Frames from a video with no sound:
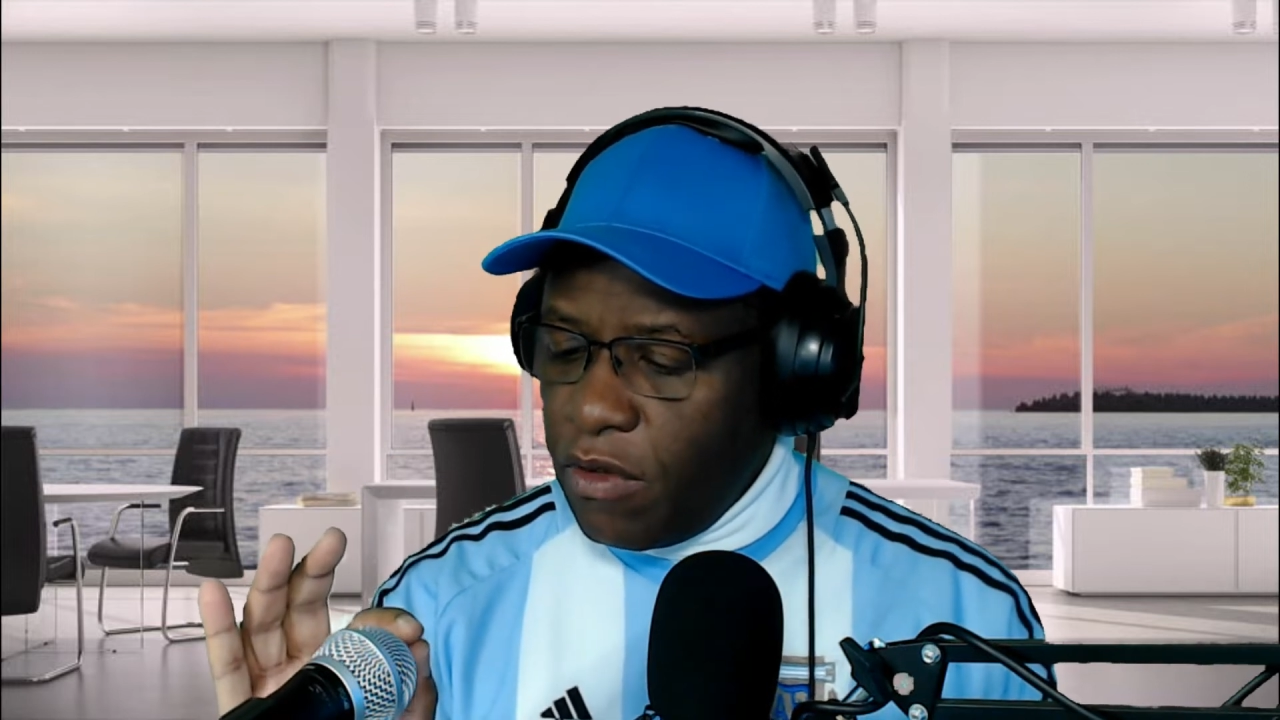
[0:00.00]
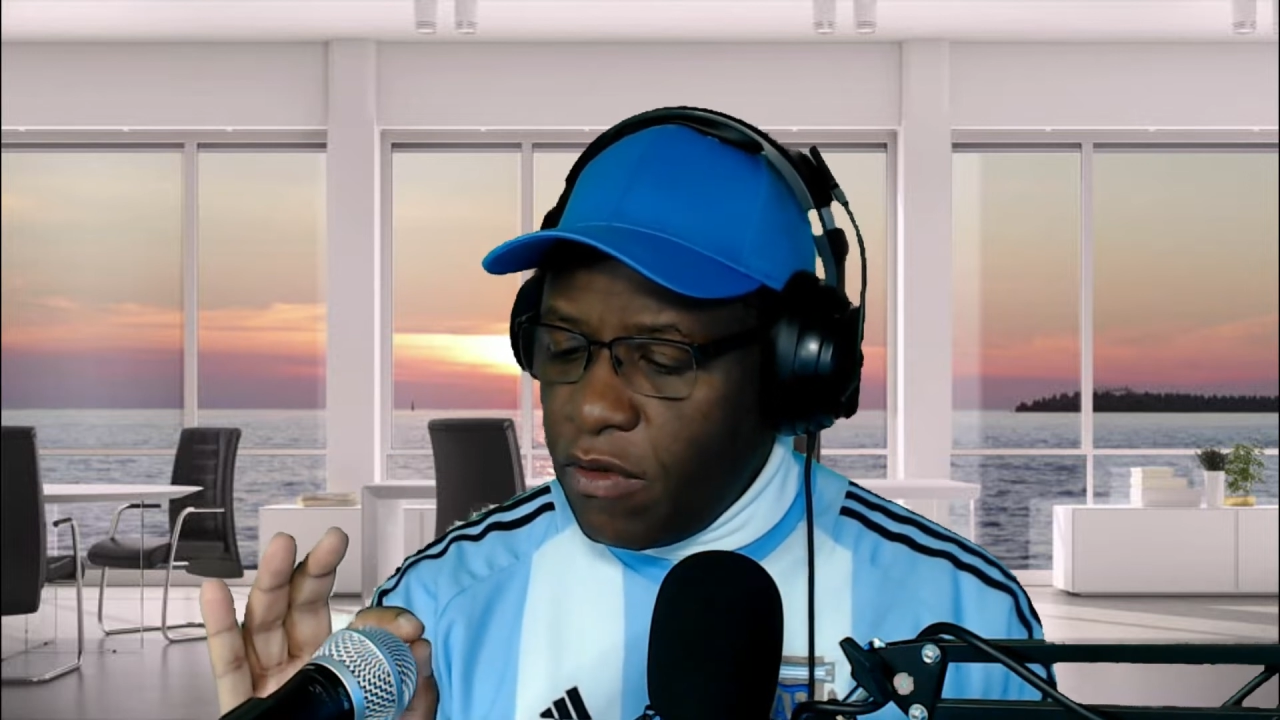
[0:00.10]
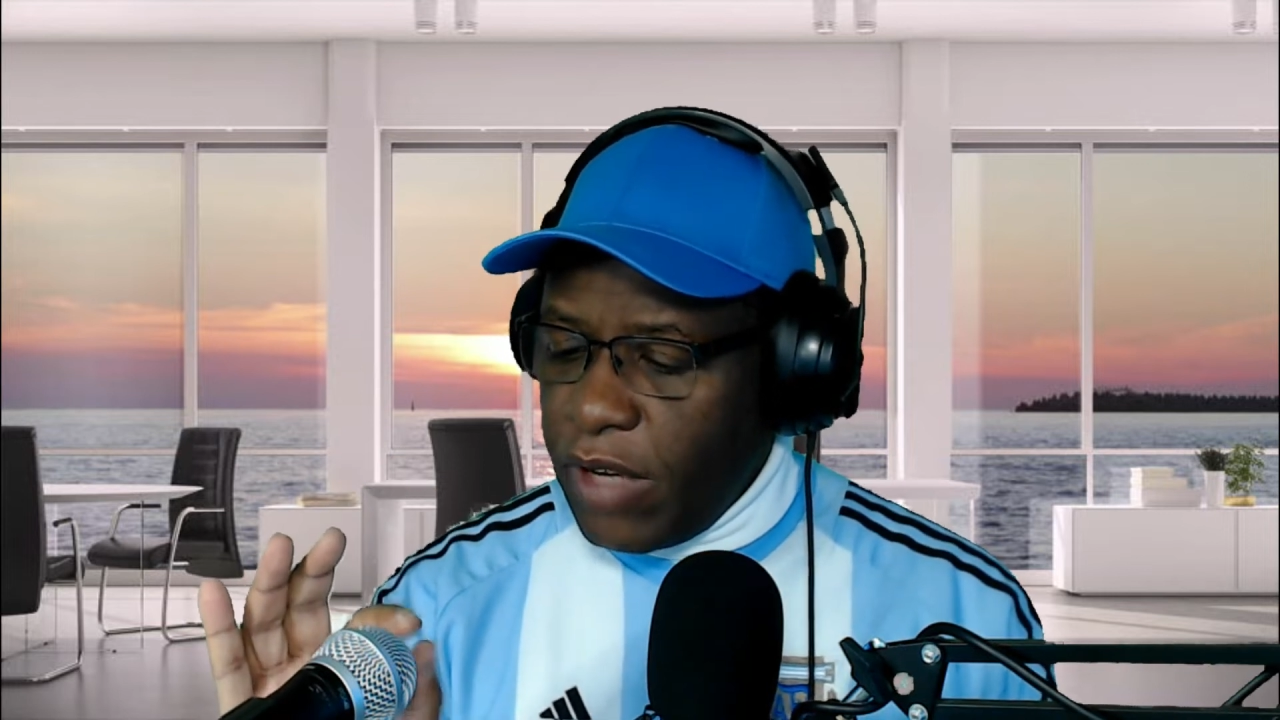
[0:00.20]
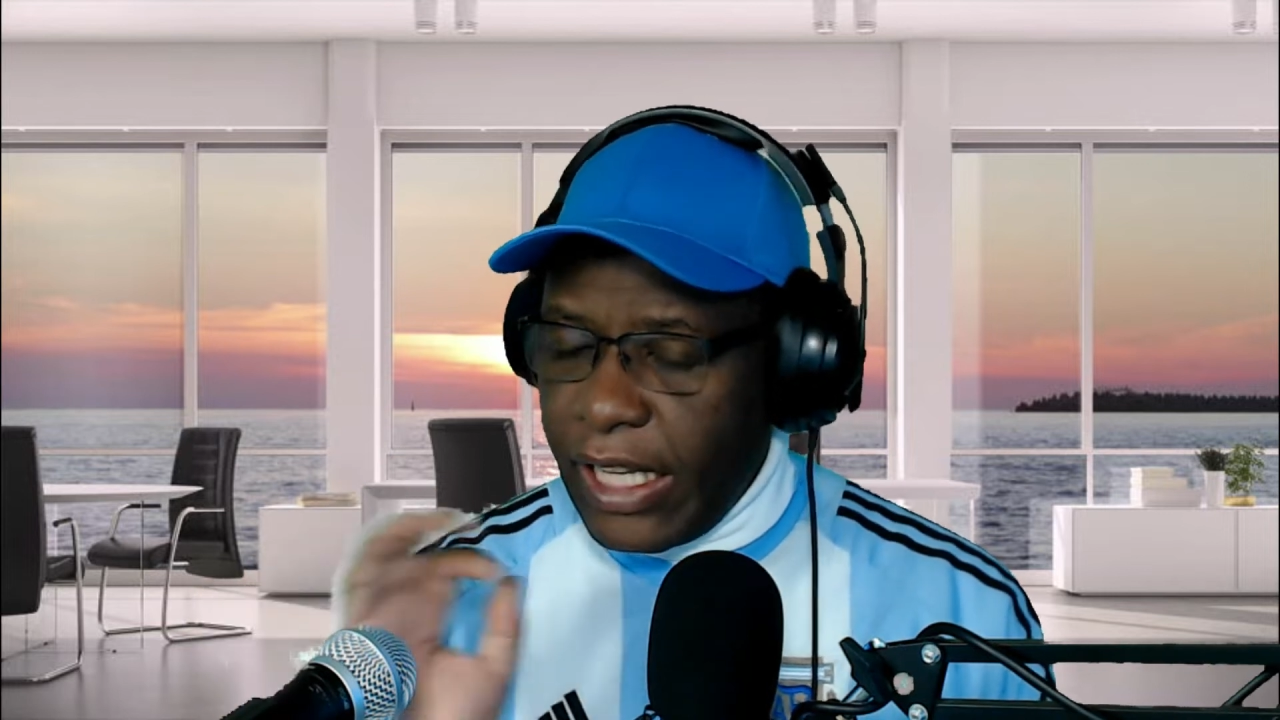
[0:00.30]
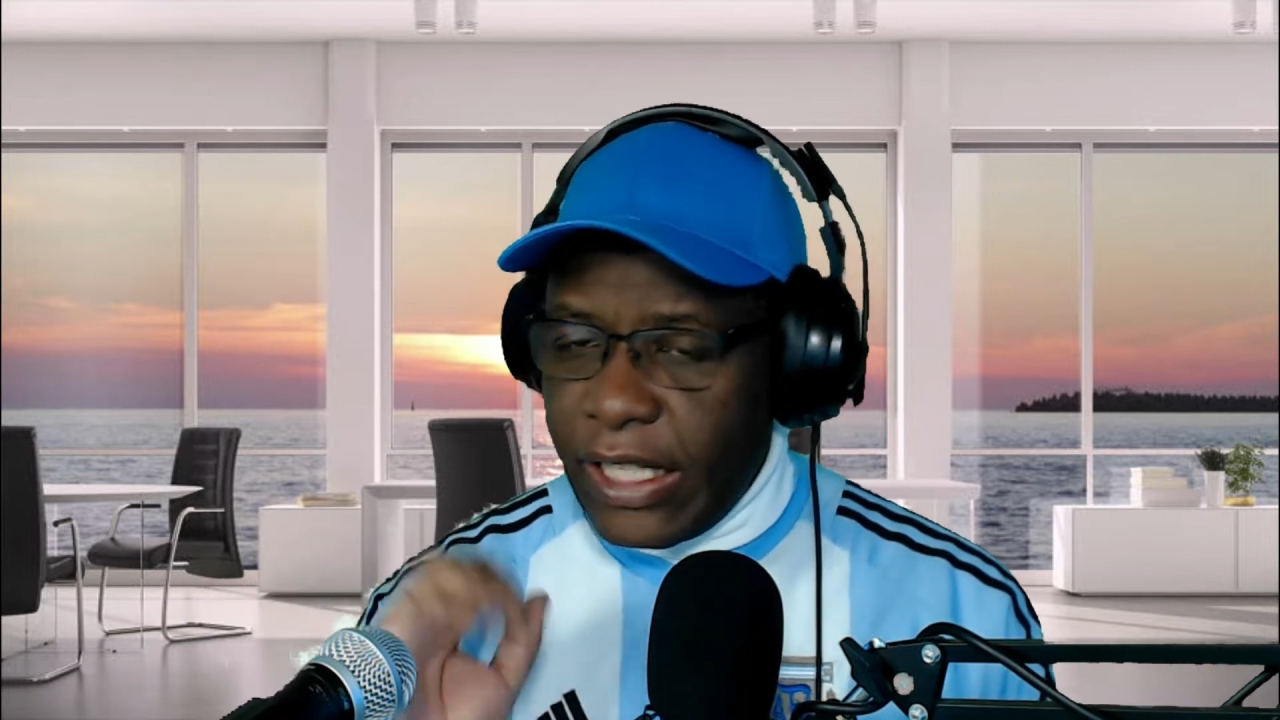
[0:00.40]

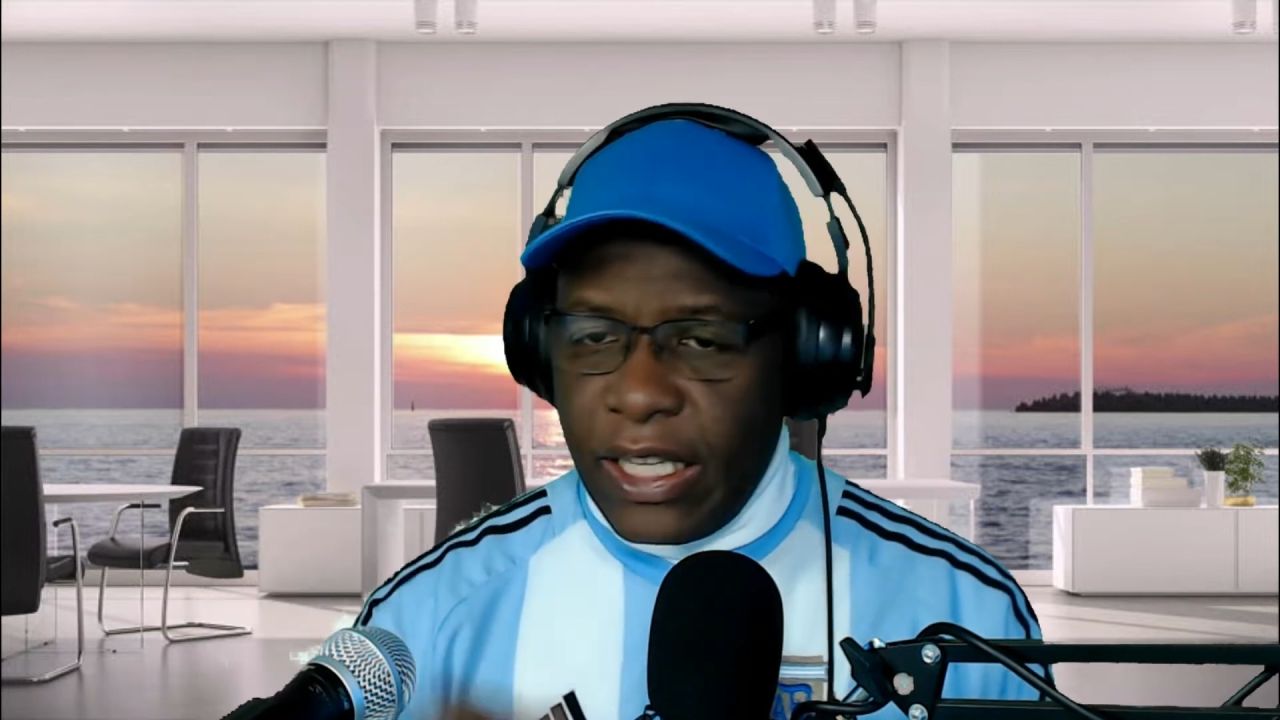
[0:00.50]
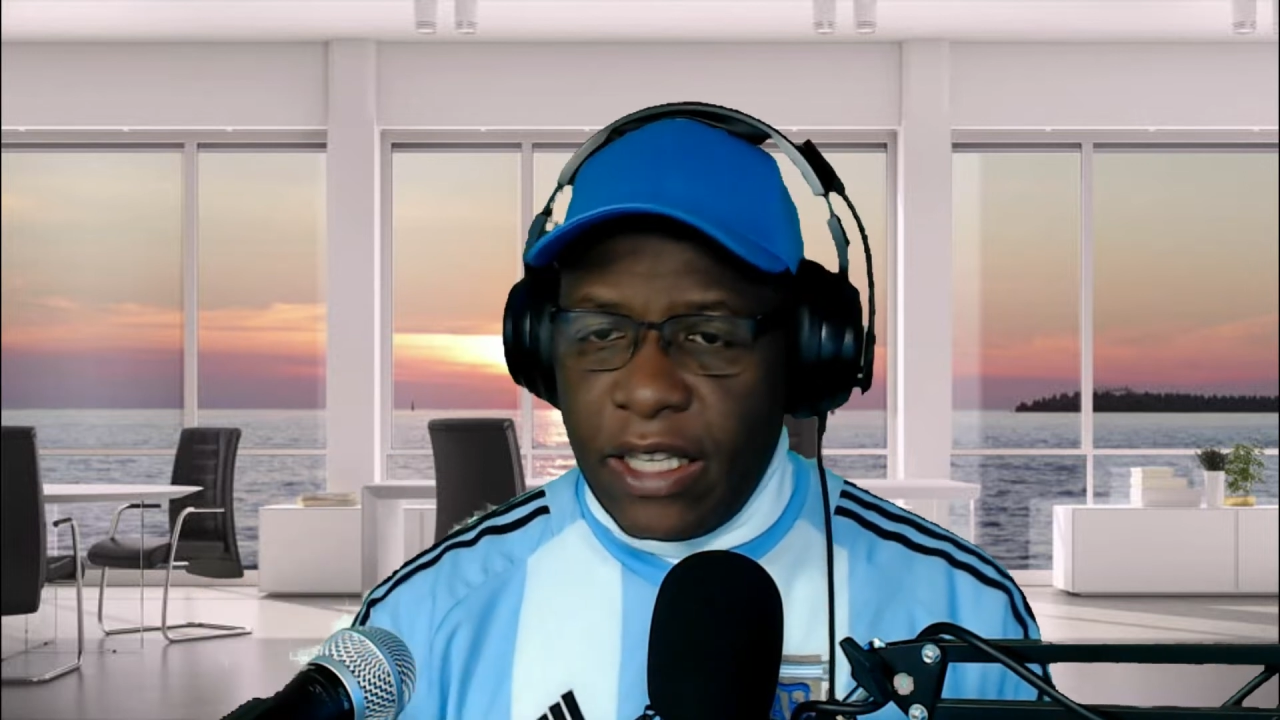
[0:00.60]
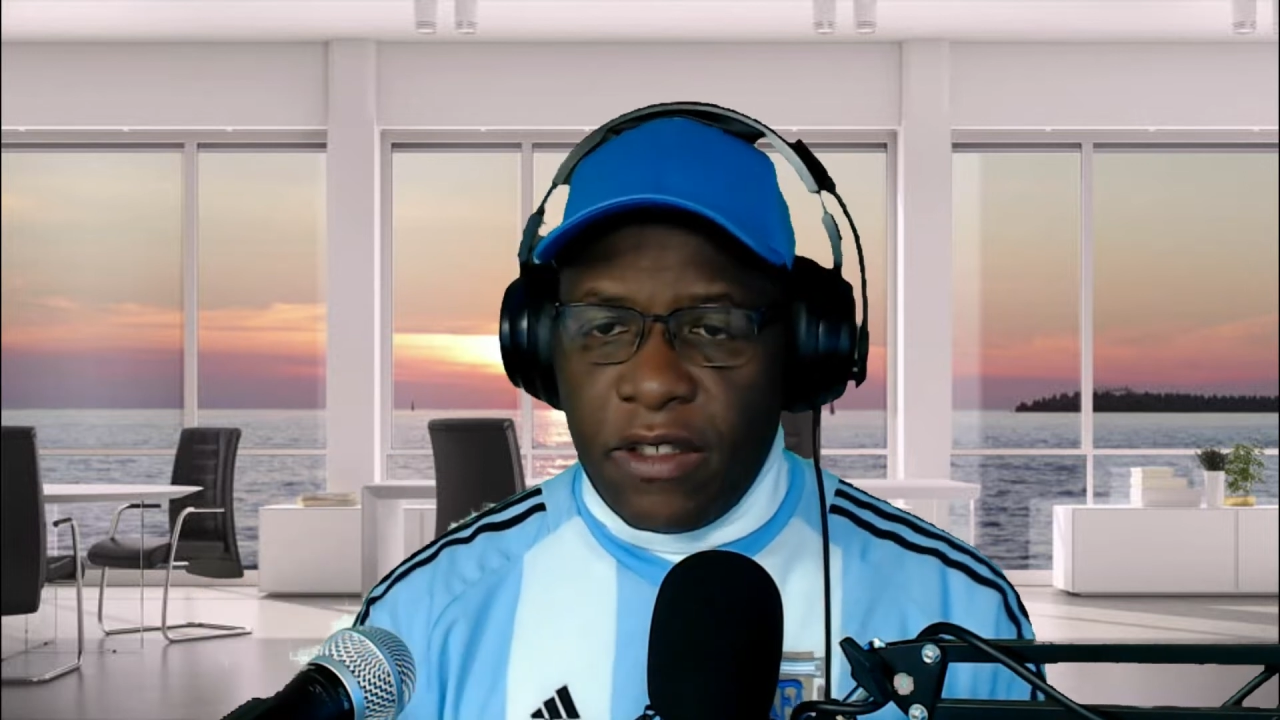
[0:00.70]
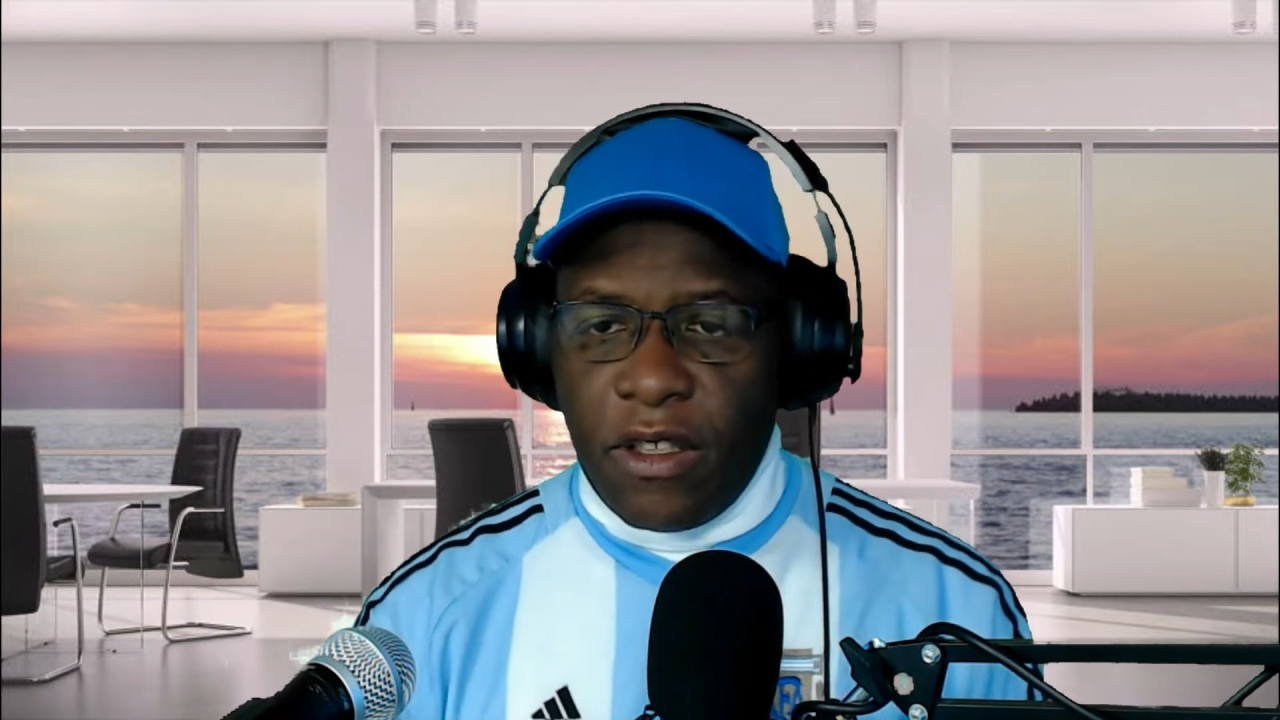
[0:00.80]
directly